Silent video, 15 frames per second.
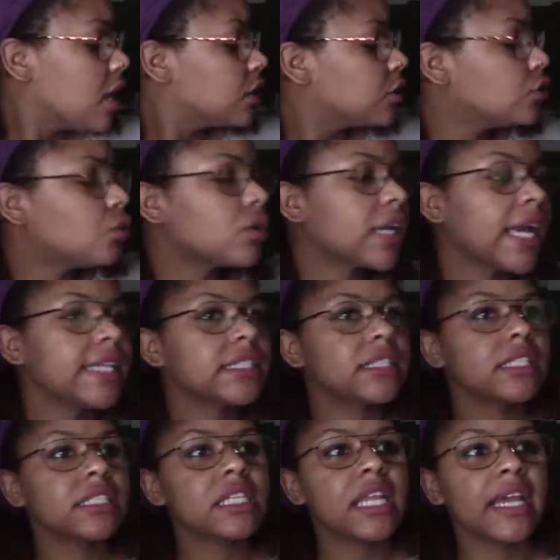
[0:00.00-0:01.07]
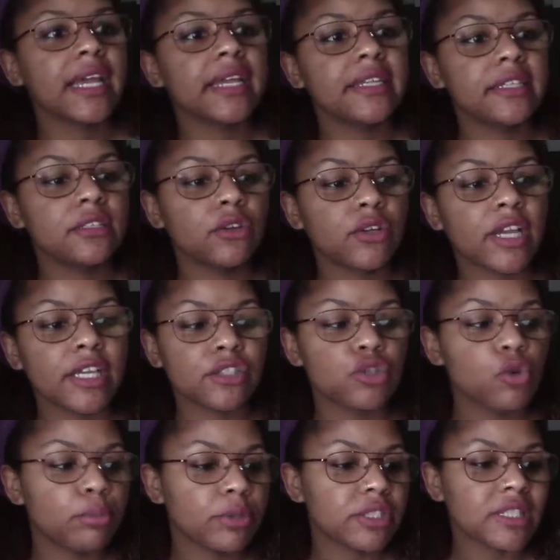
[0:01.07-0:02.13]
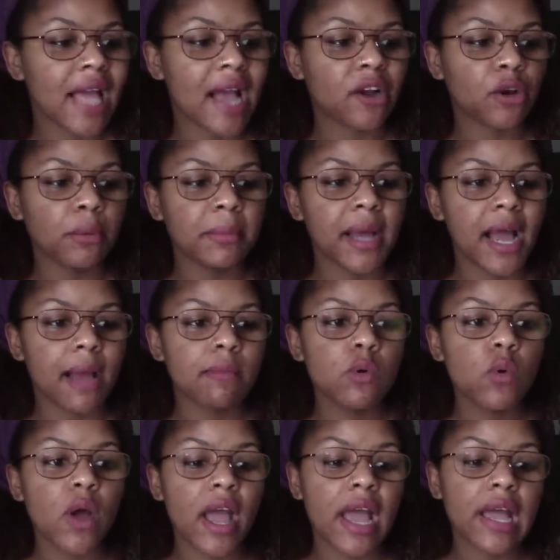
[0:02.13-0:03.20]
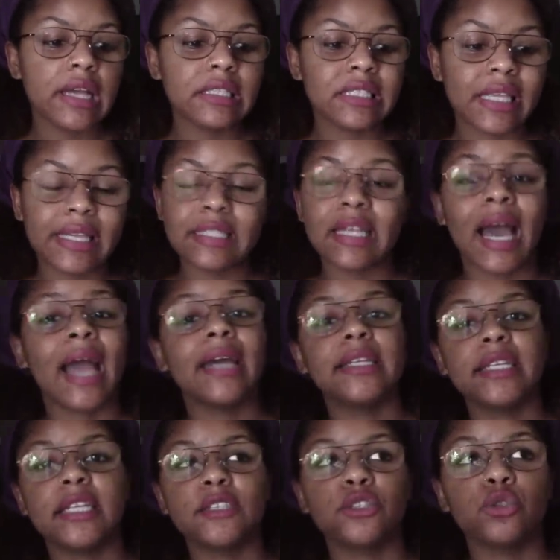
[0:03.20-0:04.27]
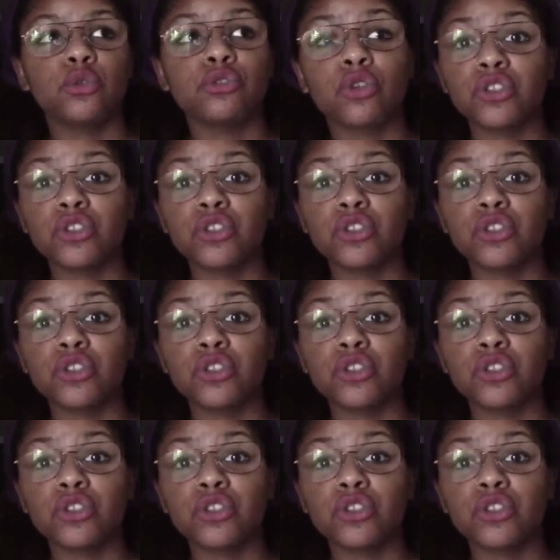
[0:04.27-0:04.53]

the new case is this lady, okay, super soccer mom who has anxiety issues.